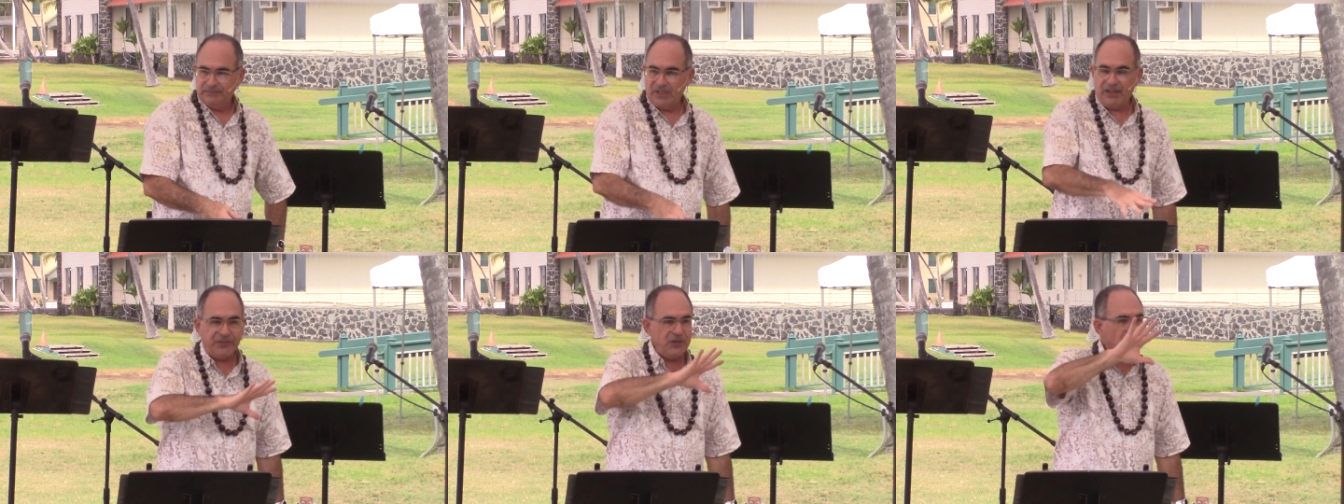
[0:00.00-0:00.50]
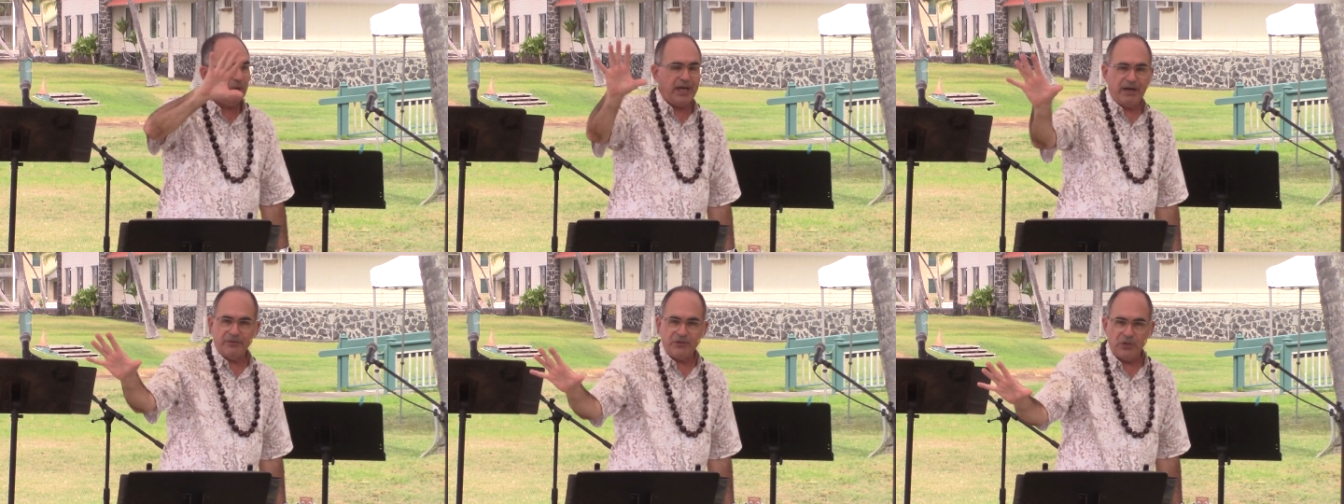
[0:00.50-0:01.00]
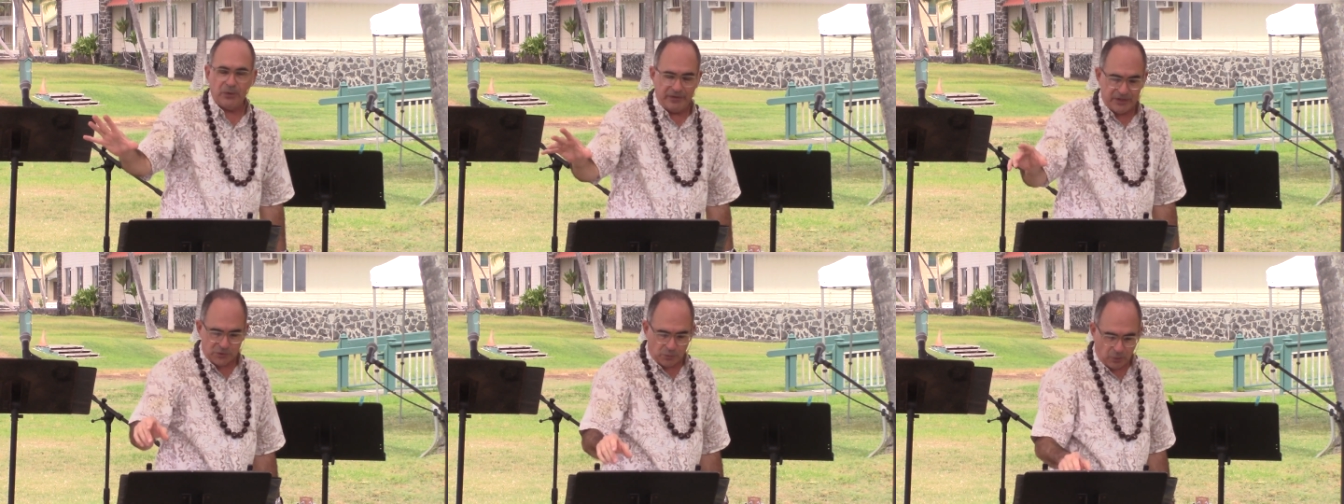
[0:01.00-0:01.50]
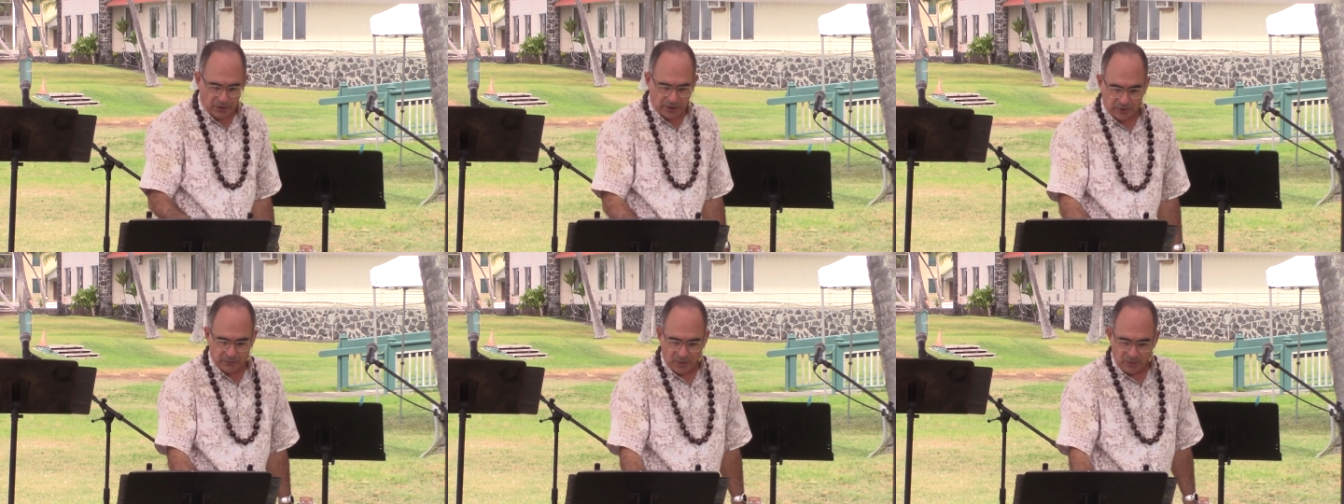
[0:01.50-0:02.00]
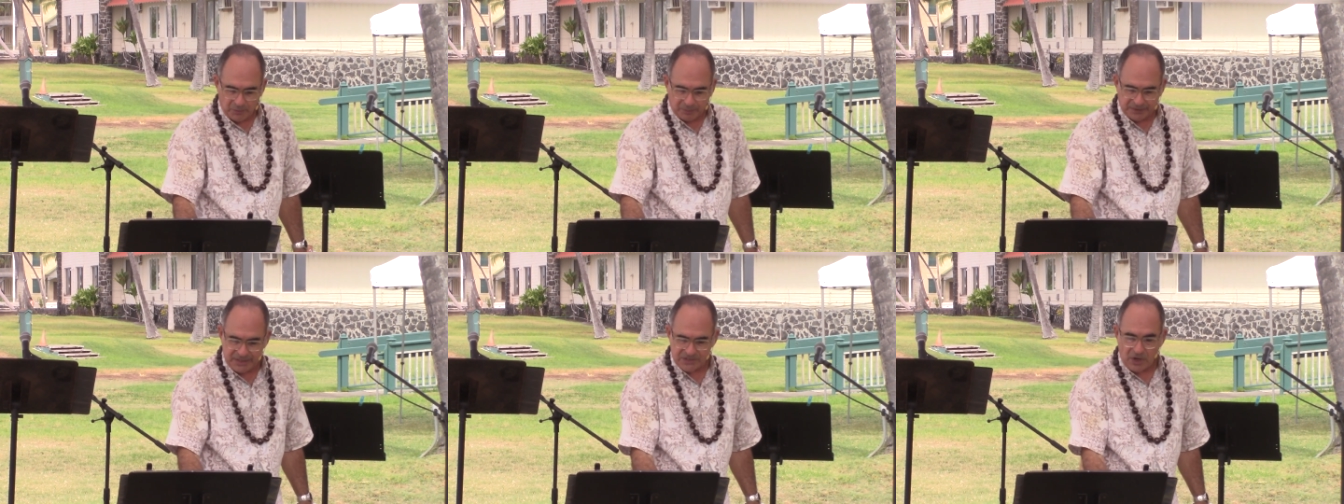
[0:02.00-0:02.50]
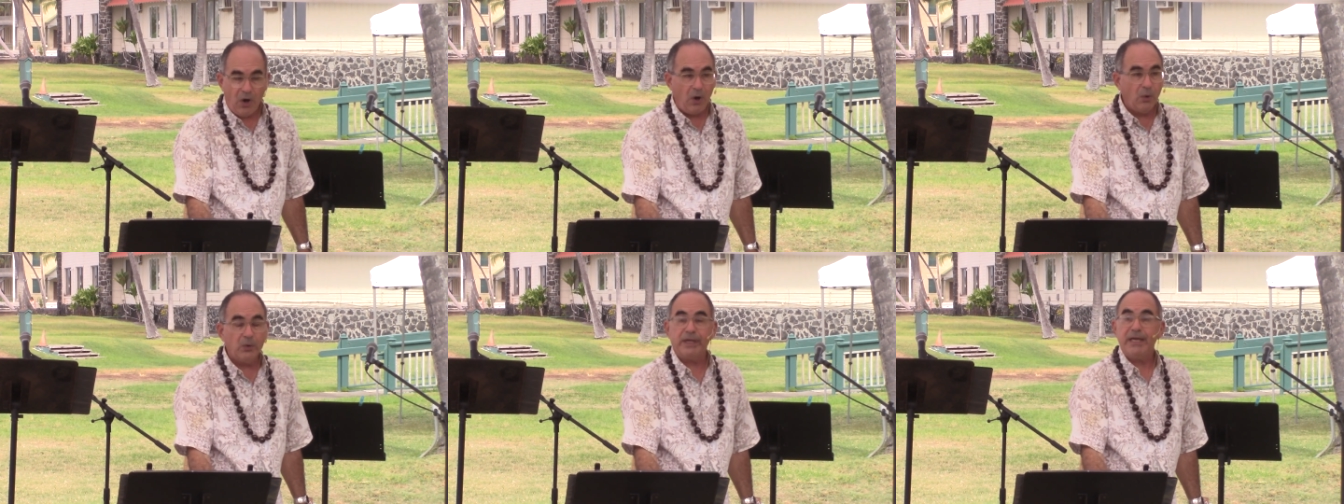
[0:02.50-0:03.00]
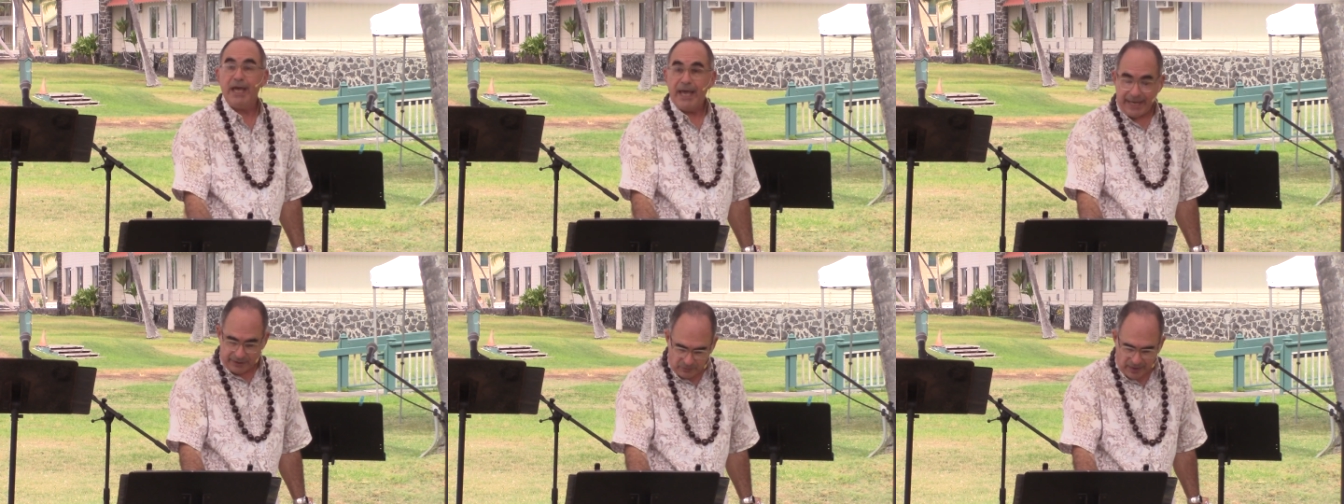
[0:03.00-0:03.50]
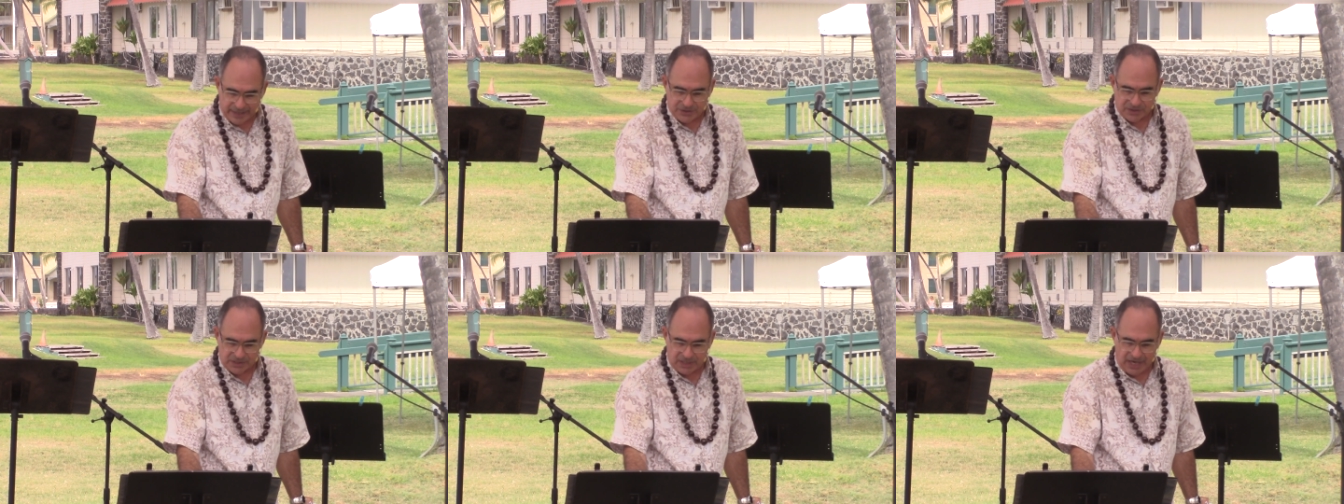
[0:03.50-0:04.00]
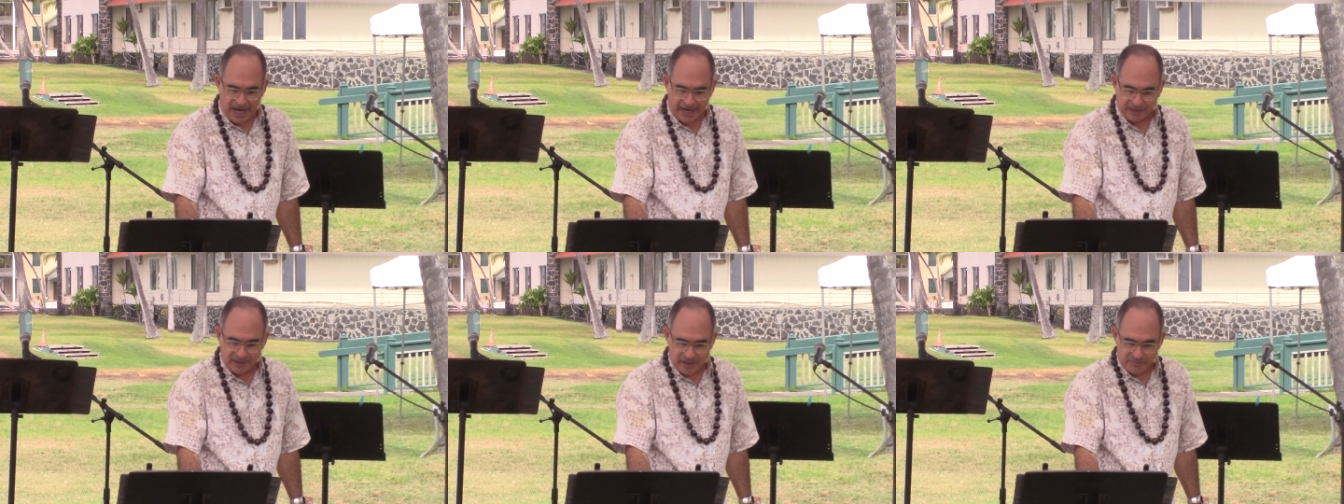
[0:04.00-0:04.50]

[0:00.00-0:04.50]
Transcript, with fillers: Nothing you'll ever do in this world will please a holy and righteous God,